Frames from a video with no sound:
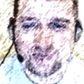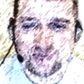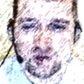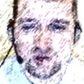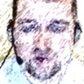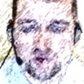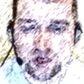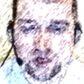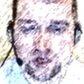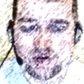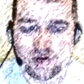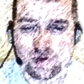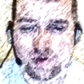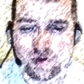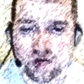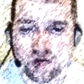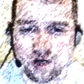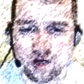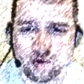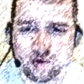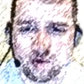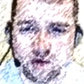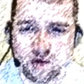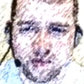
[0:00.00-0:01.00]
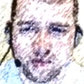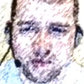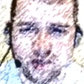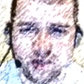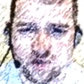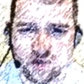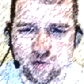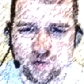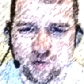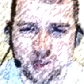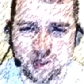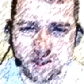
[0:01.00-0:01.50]
Greco-Roman
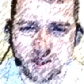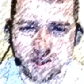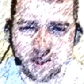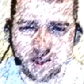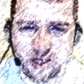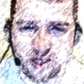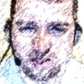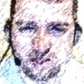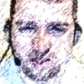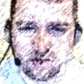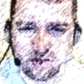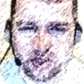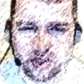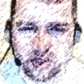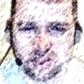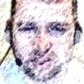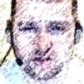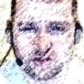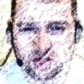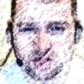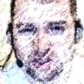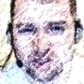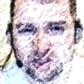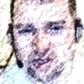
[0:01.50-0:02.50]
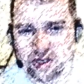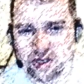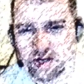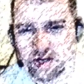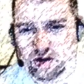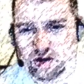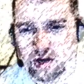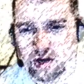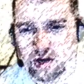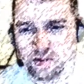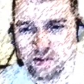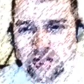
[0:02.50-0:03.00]
historians and textual critics, on the other hand, are
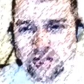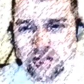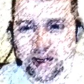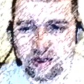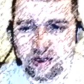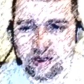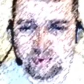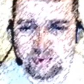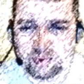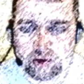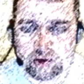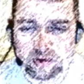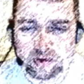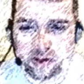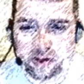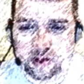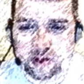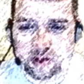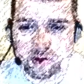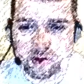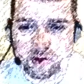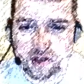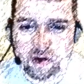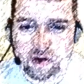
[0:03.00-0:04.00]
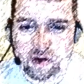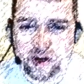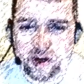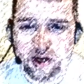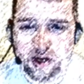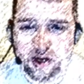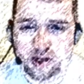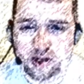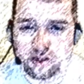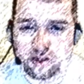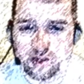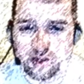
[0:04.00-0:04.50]
obligated to prove that there was no
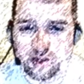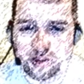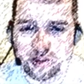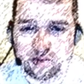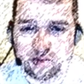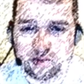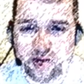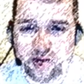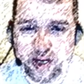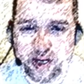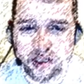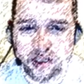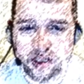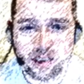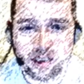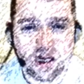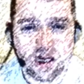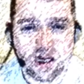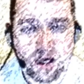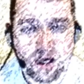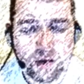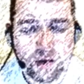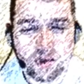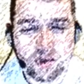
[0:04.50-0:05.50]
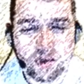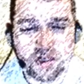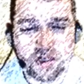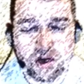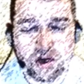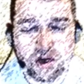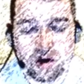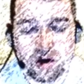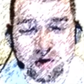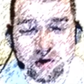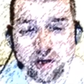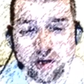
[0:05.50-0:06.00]
error in the original writings, which they
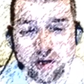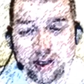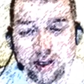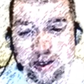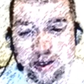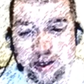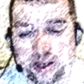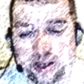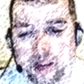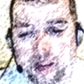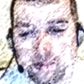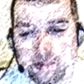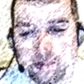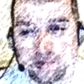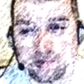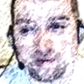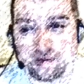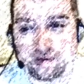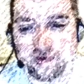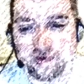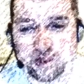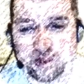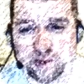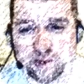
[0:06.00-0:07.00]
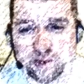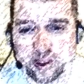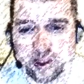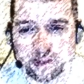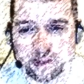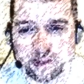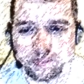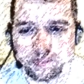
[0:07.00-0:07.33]
are wholly incapable of doing.